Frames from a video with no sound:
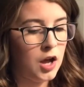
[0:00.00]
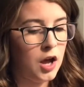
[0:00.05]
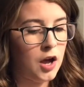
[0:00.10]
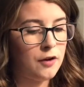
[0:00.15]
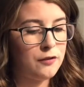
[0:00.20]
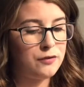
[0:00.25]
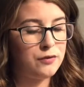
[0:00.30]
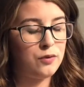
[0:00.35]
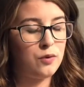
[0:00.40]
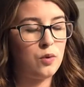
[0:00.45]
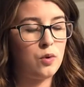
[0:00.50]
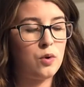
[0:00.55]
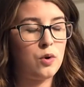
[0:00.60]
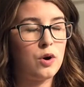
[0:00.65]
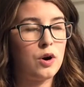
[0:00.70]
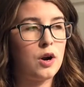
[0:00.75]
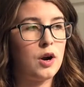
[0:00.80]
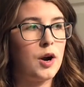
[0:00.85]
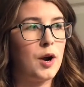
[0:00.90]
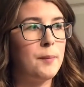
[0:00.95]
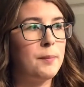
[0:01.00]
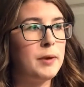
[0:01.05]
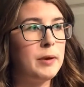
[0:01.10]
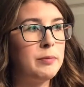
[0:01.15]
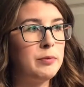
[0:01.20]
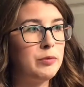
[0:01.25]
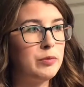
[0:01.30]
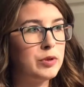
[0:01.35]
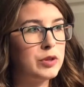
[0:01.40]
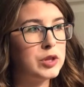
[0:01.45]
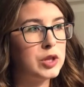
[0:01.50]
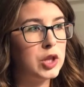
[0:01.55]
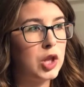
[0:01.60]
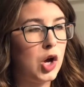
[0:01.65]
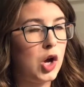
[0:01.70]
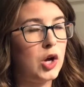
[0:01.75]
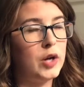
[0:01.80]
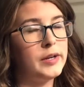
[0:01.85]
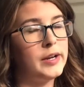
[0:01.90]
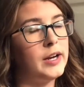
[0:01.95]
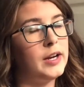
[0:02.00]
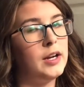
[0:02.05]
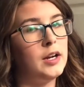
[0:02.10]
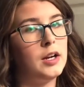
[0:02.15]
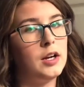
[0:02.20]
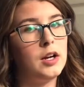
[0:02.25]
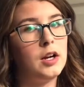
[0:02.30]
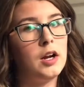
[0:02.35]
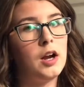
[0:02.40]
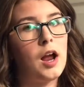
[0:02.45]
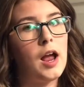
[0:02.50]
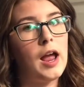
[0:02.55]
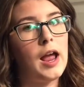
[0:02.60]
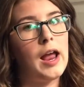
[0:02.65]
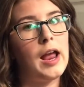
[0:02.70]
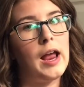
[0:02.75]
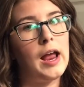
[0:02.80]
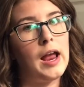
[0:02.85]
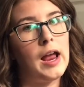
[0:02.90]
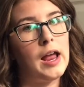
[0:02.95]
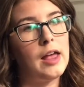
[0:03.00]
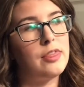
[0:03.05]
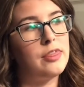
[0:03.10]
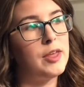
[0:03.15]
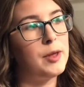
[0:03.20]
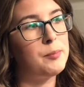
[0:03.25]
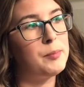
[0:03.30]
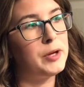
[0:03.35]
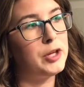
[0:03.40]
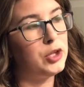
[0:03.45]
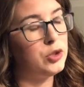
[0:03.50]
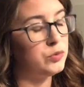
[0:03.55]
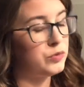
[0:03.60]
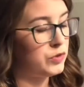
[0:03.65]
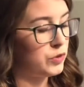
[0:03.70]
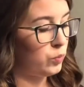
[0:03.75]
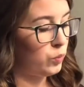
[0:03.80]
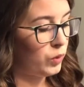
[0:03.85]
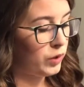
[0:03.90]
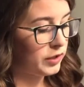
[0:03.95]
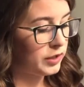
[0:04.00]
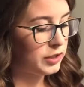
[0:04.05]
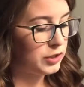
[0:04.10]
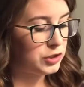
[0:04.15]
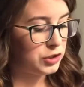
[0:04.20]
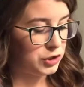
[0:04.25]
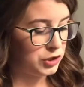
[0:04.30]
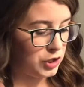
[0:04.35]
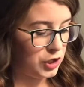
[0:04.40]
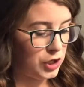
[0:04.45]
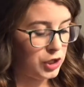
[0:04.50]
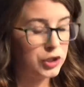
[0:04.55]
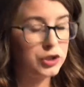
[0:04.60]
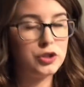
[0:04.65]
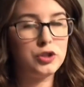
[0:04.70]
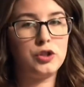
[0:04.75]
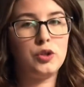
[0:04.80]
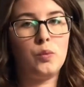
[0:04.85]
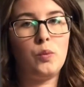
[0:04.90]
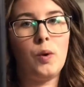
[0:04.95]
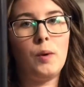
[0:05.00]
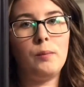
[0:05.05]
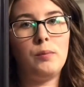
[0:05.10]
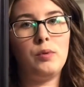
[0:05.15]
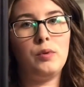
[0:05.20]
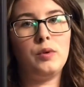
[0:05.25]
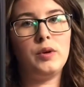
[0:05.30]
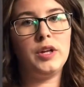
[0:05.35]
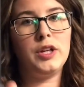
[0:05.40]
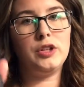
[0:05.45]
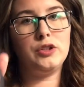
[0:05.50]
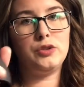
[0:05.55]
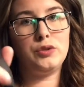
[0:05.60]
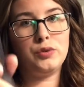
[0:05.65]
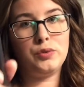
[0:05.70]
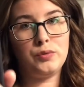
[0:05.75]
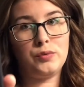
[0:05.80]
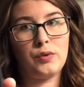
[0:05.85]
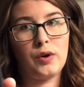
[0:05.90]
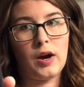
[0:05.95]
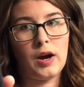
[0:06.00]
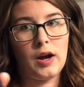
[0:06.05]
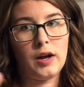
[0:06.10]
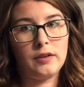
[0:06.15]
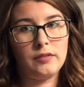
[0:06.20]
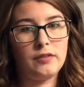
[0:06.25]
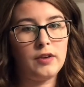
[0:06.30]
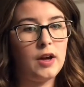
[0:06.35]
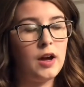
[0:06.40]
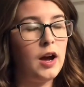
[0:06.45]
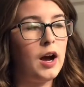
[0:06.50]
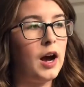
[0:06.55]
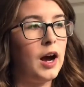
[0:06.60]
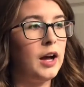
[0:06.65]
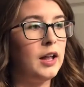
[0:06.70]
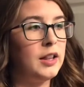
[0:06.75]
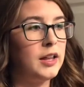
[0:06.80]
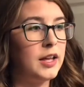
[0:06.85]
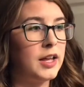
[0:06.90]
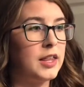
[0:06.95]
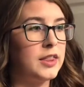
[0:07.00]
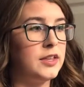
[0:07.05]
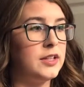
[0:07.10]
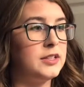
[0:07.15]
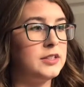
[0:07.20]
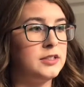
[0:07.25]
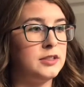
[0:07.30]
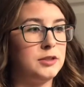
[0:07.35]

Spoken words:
For people with long hair, and they might use the 1 inch to the 1.25. I like this.